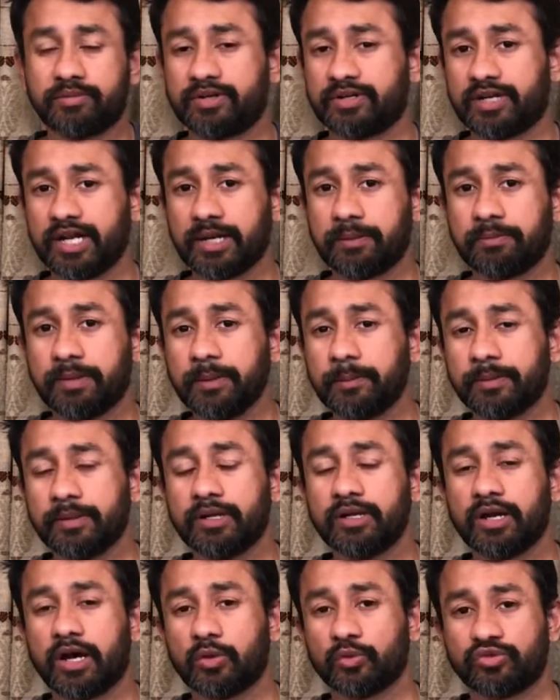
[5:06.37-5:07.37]
take
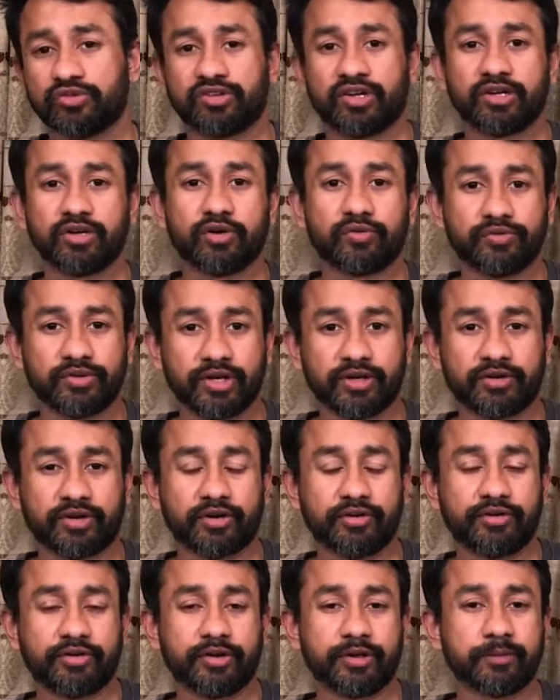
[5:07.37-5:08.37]
people outside of their
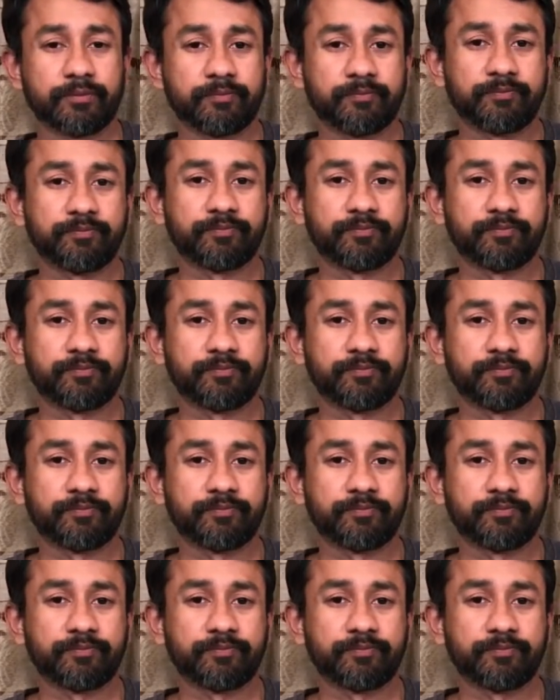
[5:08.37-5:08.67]
country.